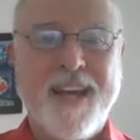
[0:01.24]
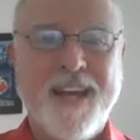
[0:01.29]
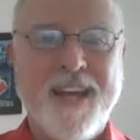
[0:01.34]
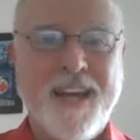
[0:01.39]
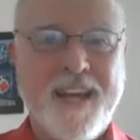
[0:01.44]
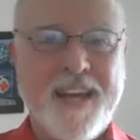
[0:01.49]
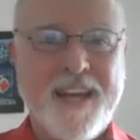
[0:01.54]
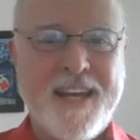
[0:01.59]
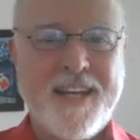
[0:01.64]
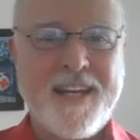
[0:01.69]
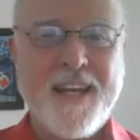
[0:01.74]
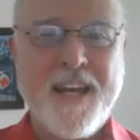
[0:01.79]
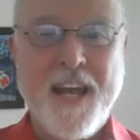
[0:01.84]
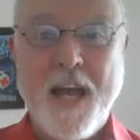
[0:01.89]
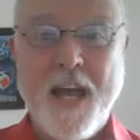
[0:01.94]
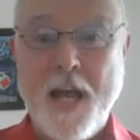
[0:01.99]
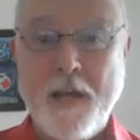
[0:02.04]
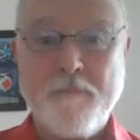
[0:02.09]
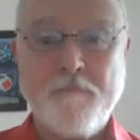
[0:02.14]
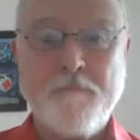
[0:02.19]
Hi,
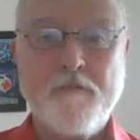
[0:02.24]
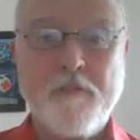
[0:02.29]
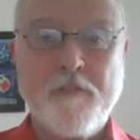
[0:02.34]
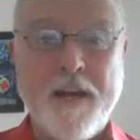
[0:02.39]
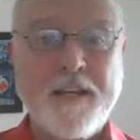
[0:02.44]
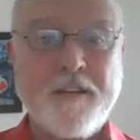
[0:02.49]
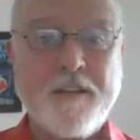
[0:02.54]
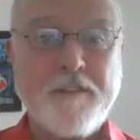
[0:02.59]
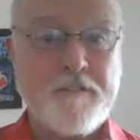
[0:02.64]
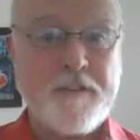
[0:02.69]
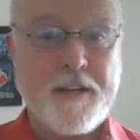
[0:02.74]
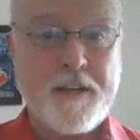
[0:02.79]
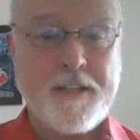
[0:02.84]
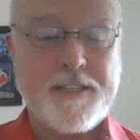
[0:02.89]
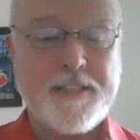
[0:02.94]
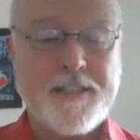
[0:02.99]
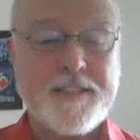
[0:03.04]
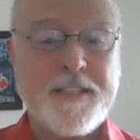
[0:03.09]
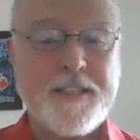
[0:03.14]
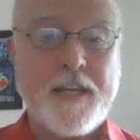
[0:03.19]
I'm Frank
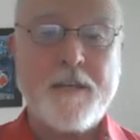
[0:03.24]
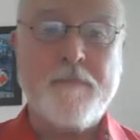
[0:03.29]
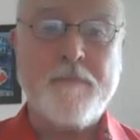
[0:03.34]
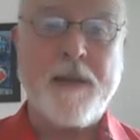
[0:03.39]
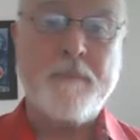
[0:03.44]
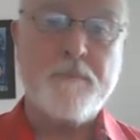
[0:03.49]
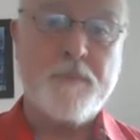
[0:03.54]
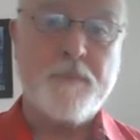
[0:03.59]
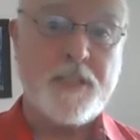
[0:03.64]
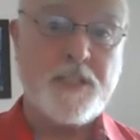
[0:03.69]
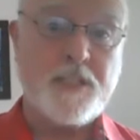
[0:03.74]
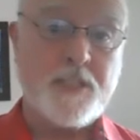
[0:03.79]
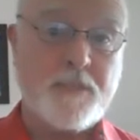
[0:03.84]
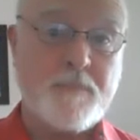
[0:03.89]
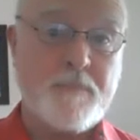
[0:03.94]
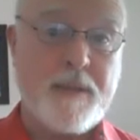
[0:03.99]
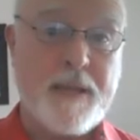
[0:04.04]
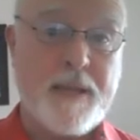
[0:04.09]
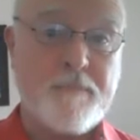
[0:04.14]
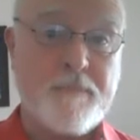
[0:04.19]
Farris, and my Bridges
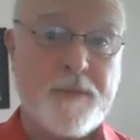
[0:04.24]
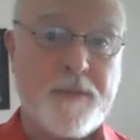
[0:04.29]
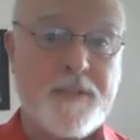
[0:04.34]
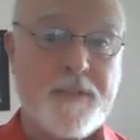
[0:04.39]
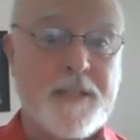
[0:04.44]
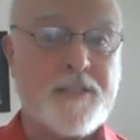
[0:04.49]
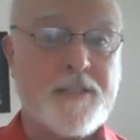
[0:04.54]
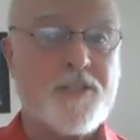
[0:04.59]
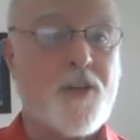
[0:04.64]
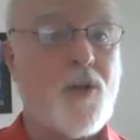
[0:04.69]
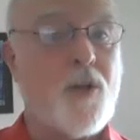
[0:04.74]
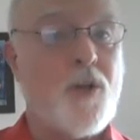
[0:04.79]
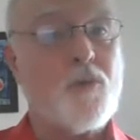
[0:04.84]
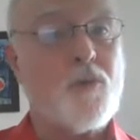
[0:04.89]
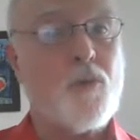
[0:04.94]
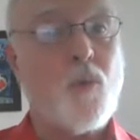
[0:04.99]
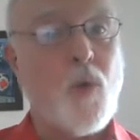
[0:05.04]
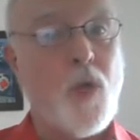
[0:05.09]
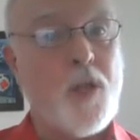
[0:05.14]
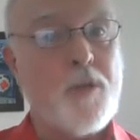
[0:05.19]
paper is
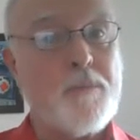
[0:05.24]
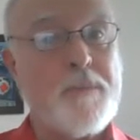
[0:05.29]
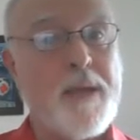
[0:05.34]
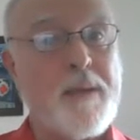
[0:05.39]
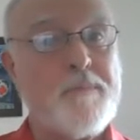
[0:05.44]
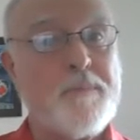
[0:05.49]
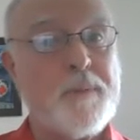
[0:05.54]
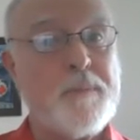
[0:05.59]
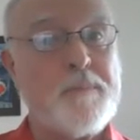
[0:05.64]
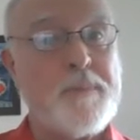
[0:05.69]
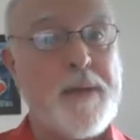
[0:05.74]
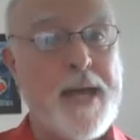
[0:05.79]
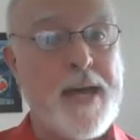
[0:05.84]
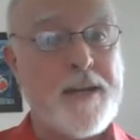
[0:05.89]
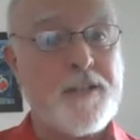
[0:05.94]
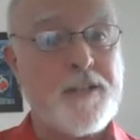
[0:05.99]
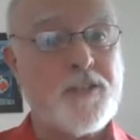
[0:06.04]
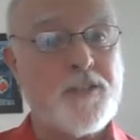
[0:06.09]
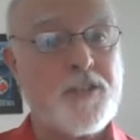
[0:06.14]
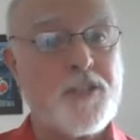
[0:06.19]
called Wallpaper
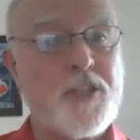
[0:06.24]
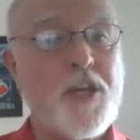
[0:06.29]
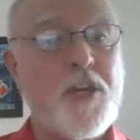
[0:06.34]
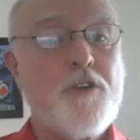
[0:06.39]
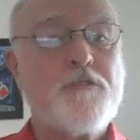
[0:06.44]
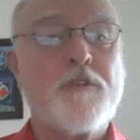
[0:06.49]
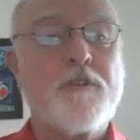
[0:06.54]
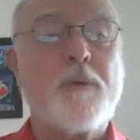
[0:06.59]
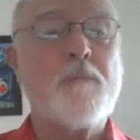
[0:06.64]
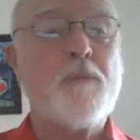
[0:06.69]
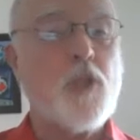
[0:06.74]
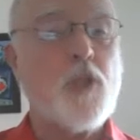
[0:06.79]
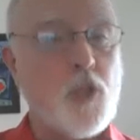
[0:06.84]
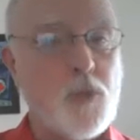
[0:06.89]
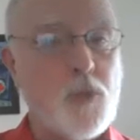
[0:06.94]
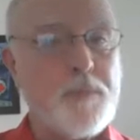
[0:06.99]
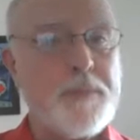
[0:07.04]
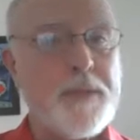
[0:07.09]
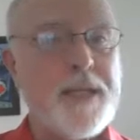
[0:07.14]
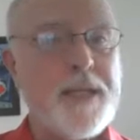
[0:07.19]
Patterns from
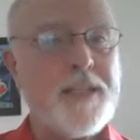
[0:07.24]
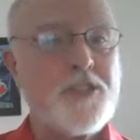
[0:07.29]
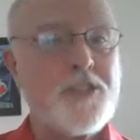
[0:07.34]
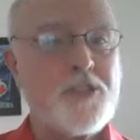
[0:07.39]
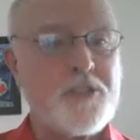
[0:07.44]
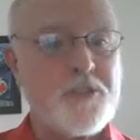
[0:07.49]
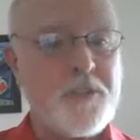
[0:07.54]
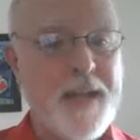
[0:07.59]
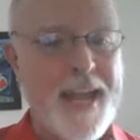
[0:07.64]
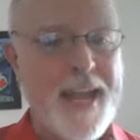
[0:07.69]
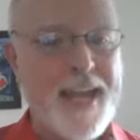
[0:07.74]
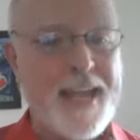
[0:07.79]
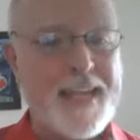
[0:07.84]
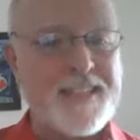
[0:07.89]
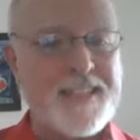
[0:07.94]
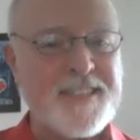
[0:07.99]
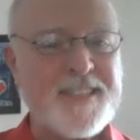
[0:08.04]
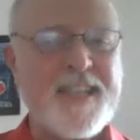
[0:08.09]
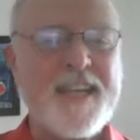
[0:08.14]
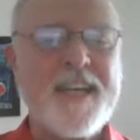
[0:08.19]
Looping
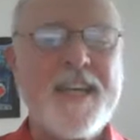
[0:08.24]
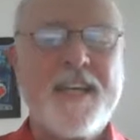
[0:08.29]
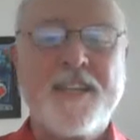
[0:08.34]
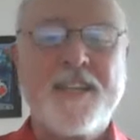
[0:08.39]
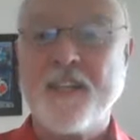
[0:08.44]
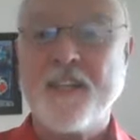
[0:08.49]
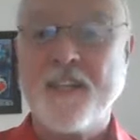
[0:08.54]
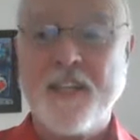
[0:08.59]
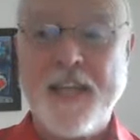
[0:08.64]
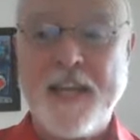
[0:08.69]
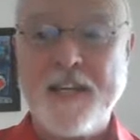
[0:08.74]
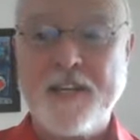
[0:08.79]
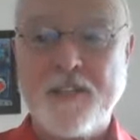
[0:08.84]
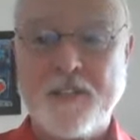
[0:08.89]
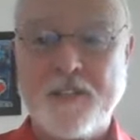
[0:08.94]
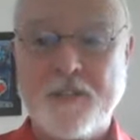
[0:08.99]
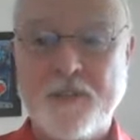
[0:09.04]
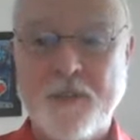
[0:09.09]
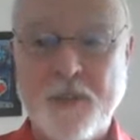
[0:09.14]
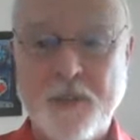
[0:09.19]
Strands, the
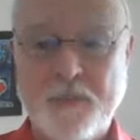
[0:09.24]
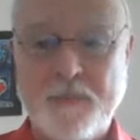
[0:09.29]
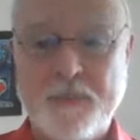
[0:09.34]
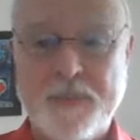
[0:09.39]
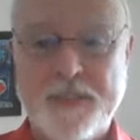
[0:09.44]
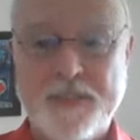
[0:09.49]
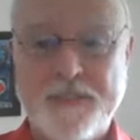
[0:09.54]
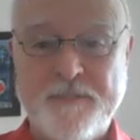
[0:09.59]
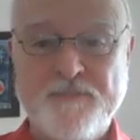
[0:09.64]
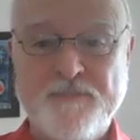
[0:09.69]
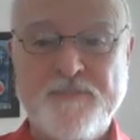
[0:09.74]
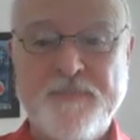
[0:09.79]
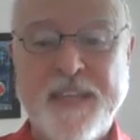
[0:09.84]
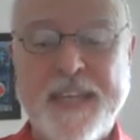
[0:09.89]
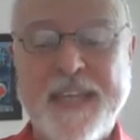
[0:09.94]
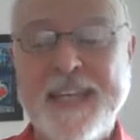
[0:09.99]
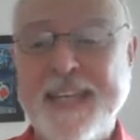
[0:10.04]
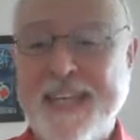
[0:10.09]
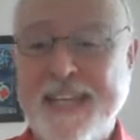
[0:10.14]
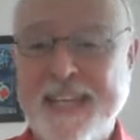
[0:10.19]
Layer Groups.
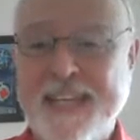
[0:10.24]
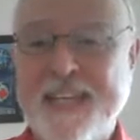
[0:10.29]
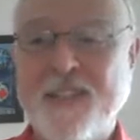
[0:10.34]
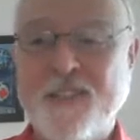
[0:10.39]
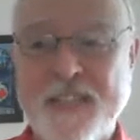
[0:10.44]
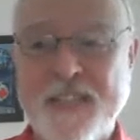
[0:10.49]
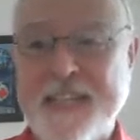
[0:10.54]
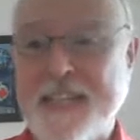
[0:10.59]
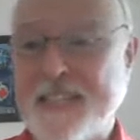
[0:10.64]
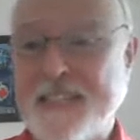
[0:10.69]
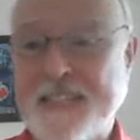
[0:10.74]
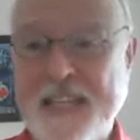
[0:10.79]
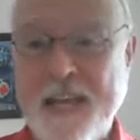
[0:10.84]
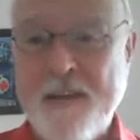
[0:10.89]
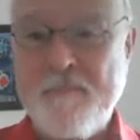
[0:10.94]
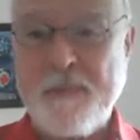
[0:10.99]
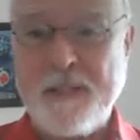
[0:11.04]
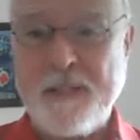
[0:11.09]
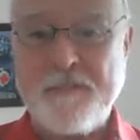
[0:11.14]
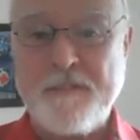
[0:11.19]
Here's an
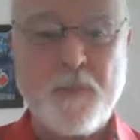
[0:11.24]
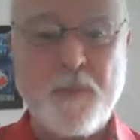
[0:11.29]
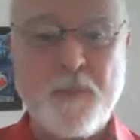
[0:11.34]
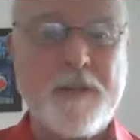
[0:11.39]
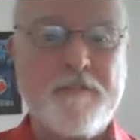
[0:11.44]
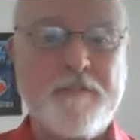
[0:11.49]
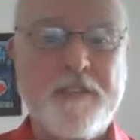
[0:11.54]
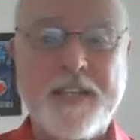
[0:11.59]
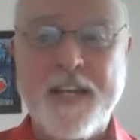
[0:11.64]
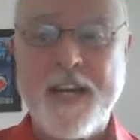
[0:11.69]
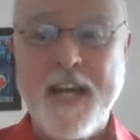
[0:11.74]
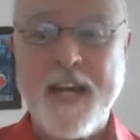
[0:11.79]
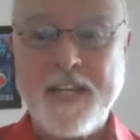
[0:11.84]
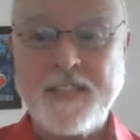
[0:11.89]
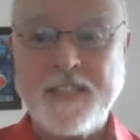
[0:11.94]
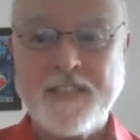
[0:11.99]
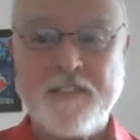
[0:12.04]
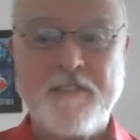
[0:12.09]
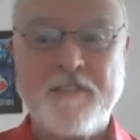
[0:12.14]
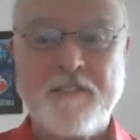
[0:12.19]
example of one of the
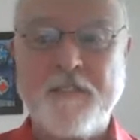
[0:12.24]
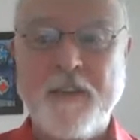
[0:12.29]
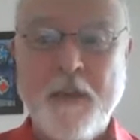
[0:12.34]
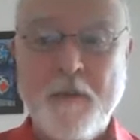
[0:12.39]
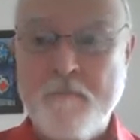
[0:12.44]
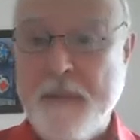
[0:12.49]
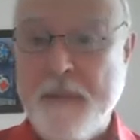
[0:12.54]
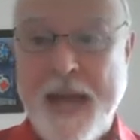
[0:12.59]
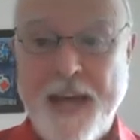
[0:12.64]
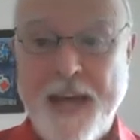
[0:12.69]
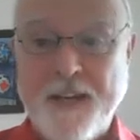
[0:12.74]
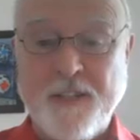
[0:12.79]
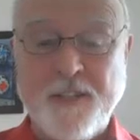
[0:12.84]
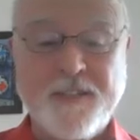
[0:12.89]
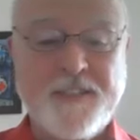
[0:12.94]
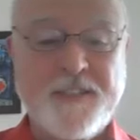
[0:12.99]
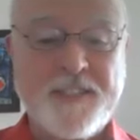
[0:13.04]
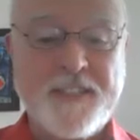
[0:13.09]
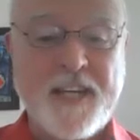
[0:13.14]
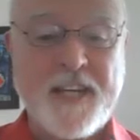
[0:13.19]
kinds of
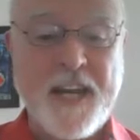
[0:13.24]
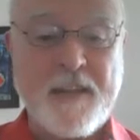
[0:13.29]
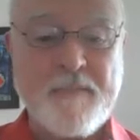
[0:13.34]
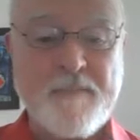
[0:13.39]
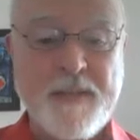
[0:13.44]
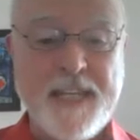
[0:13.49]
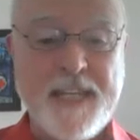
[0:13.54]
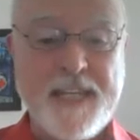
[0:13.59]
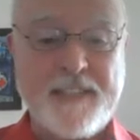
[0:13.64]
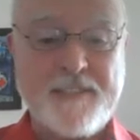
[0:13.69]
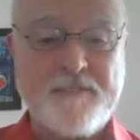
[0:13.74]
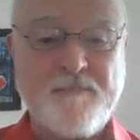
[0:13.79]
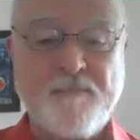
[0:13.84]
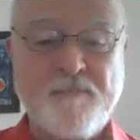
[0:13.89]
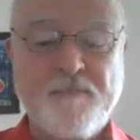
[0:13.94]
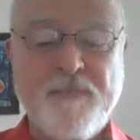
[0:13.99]
patterns that I mean.